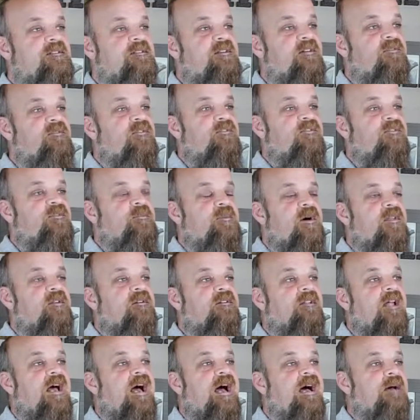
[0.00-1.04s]
different from other
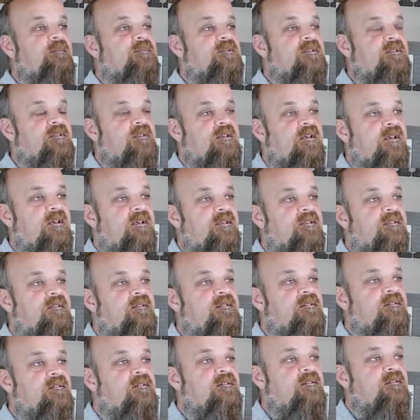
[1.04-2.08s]
labs
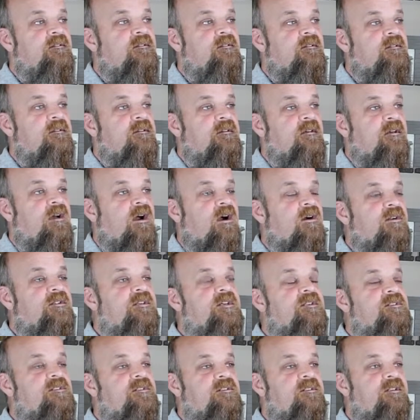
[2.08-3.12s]
is our
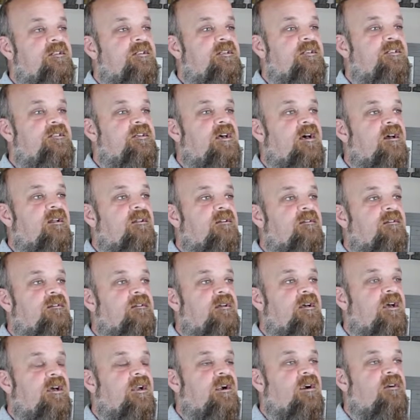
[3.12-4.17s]
attention to detail
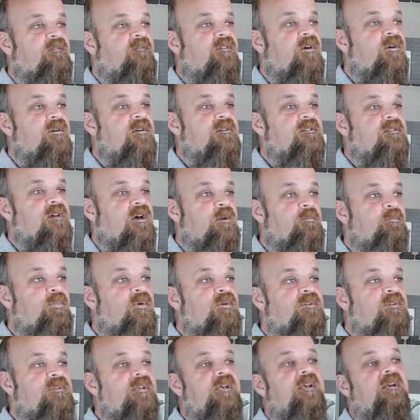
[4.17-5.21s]
and our focus on
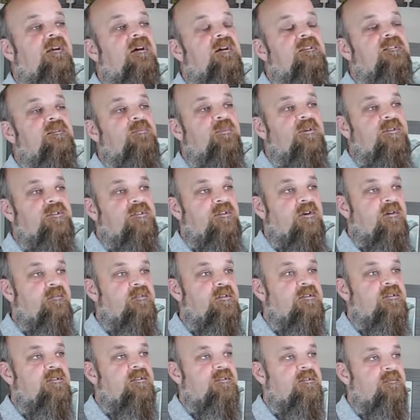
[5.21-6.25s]
boutique customer
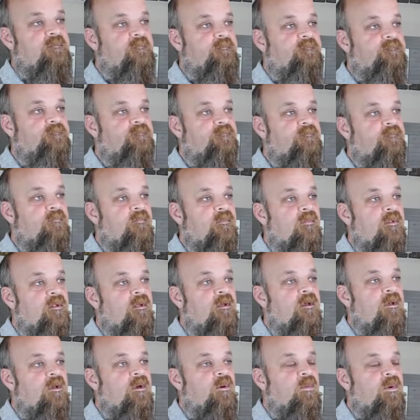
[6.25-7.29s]
service.
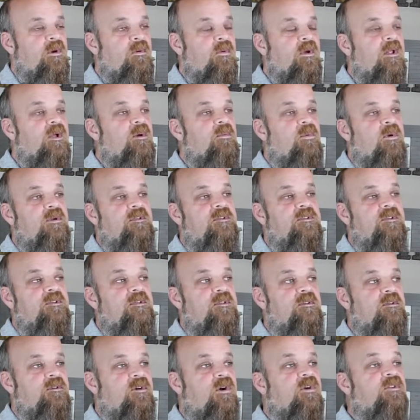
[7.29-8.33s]
We really want
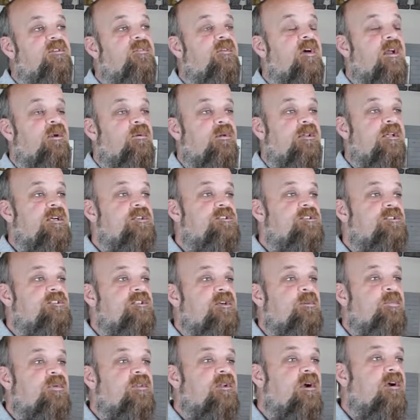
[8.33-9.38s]
to cultivate a
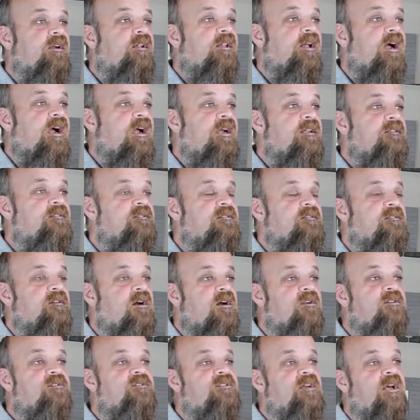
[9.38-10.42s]
relationship with our clients,
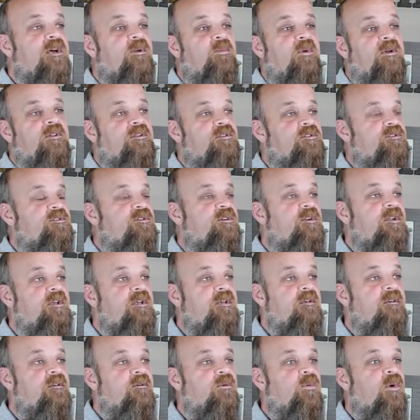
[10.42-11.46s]
understand what they're shooting,
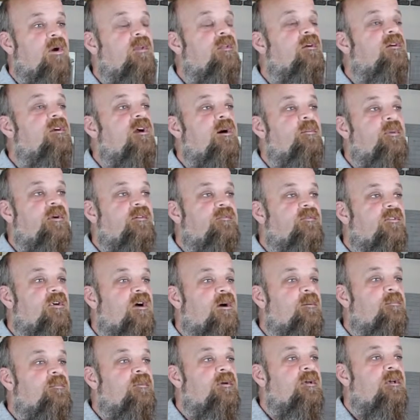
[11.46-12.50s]
where they're coming
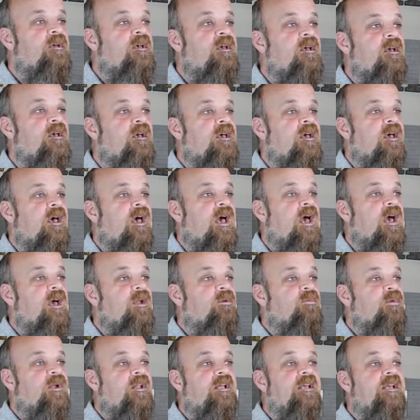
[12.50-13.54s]
from, and
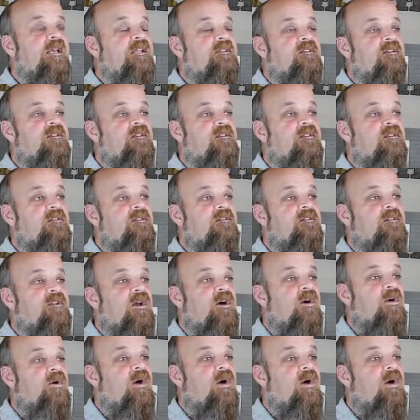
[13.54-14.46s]
really get to know